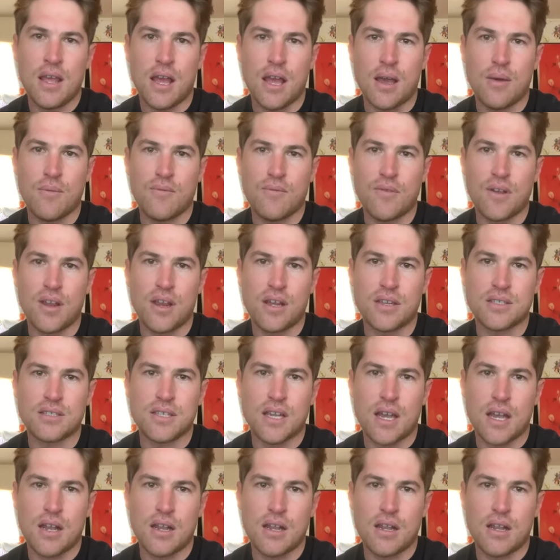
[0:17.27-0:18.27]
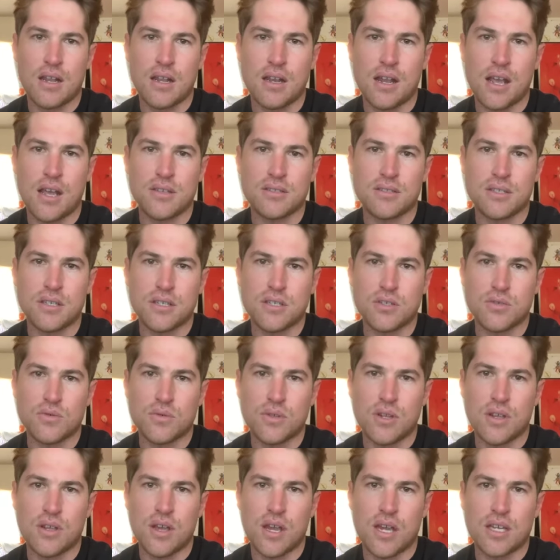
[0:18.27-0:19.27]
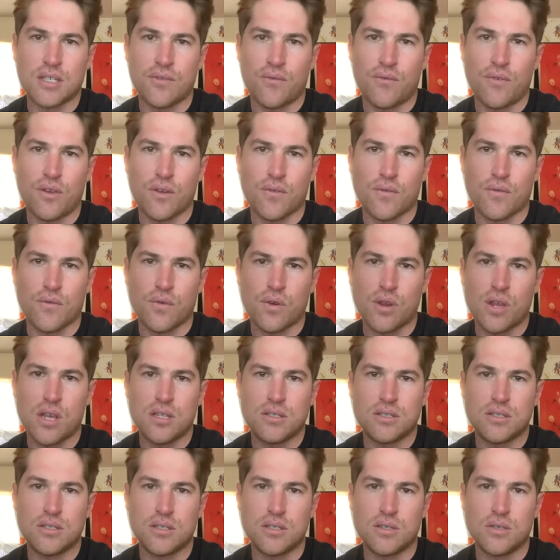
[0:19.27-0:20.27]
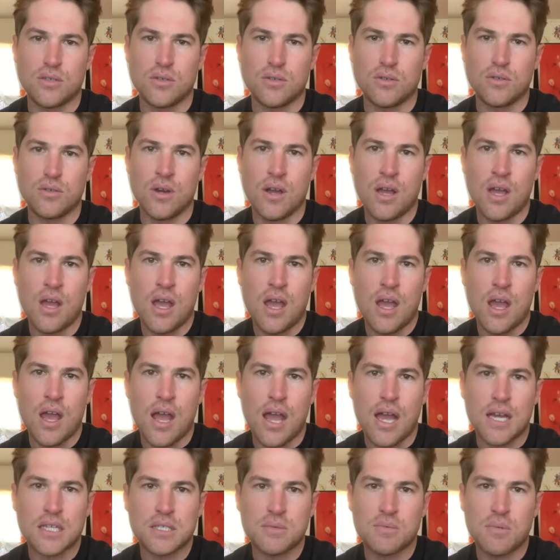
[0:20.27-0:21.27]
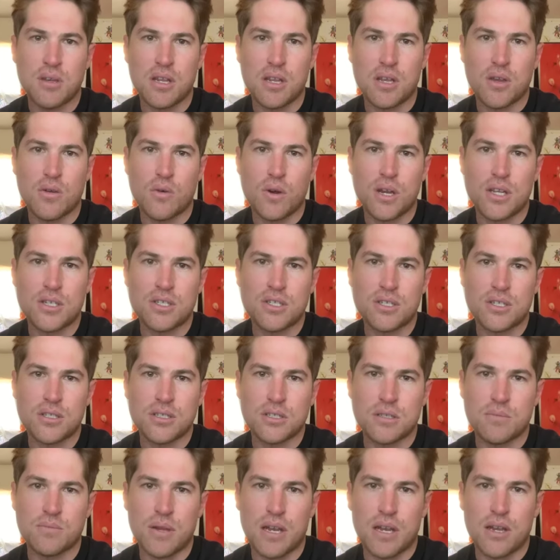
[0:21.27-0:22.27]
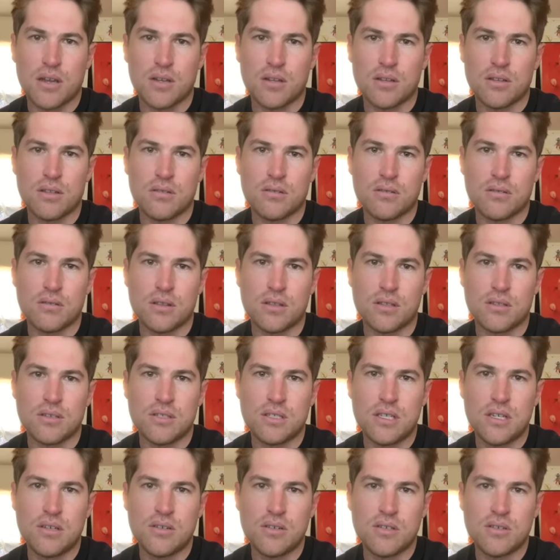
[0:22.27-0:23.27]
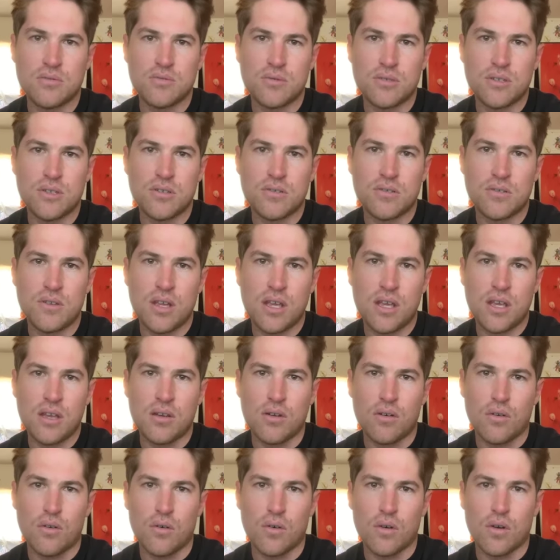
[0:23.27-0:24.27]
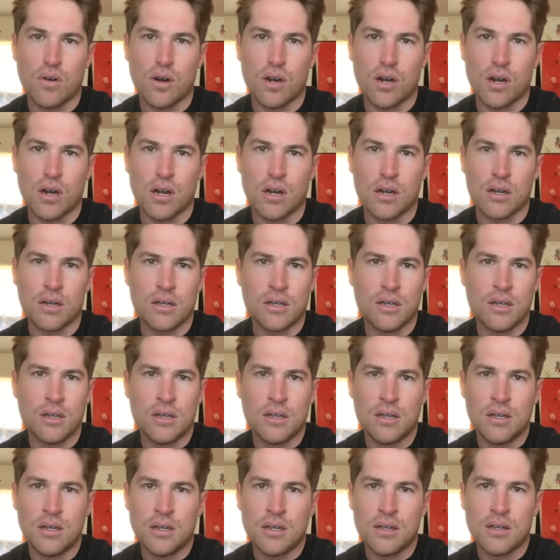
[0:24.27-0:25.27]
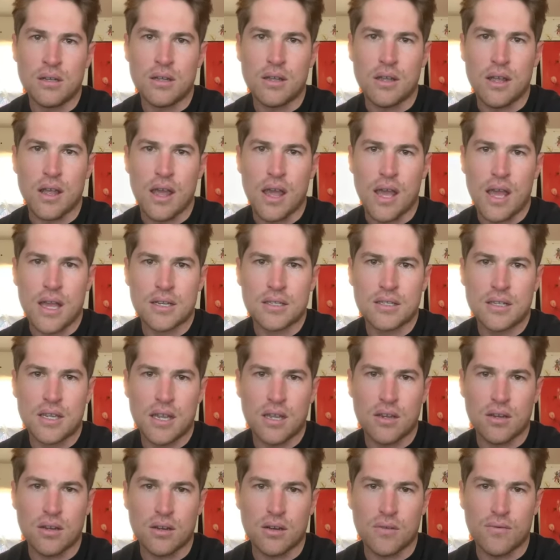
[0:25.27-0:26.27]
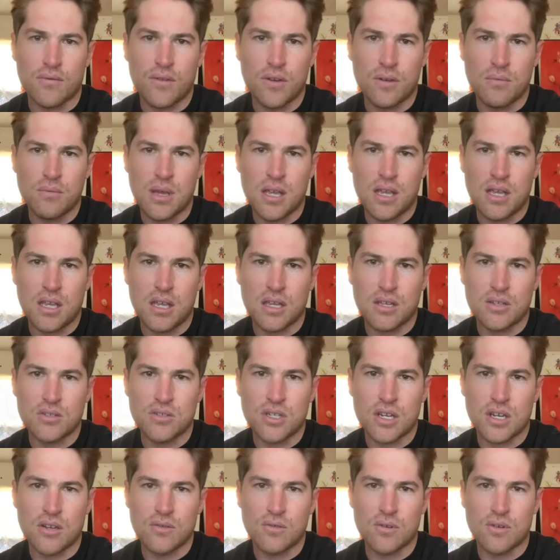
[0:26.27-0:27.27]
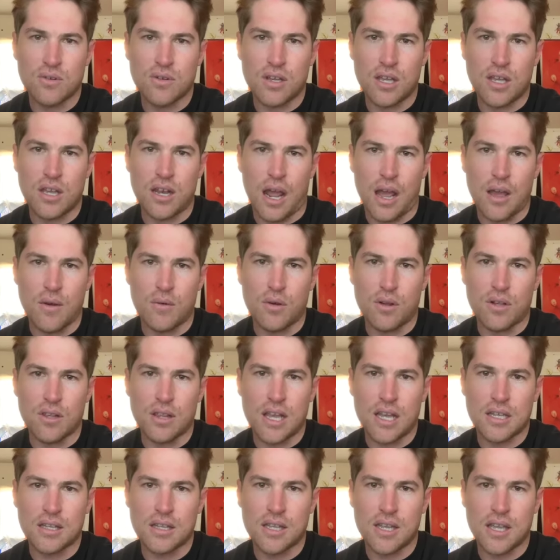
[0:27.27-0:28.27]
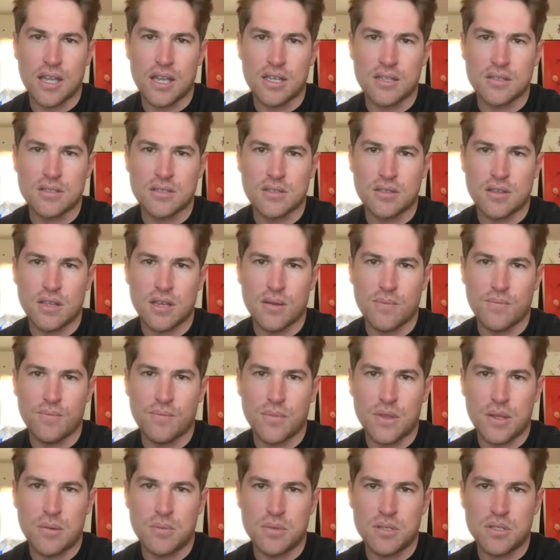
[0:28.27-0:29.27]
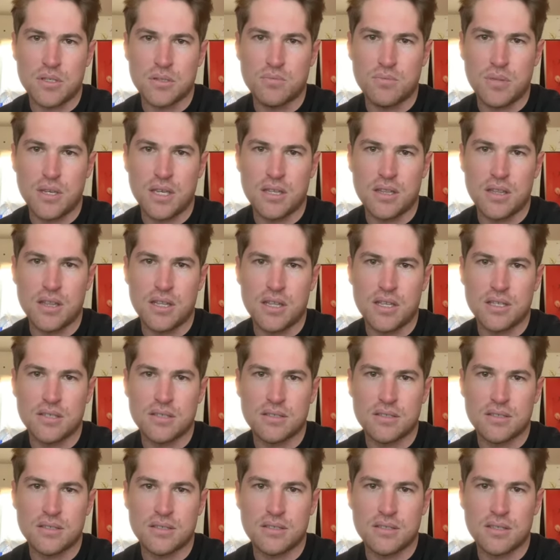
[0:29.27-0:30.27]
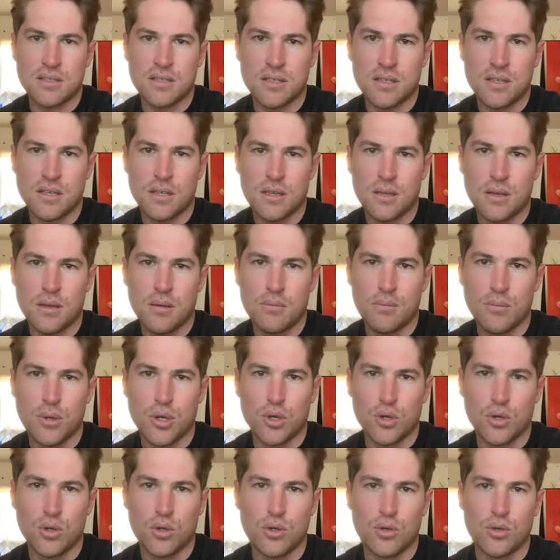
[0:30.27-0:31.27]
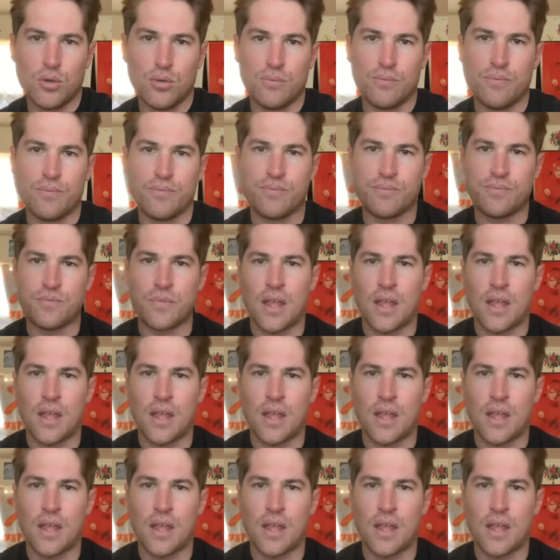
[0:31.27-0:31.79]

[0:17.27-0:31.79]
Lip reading: I'm very excited. And as usual, you guys feel free to ask me any questions about the series we're doing or acting or filmmaking in general. And I will gladly answer them. Let me just pin this. Boom.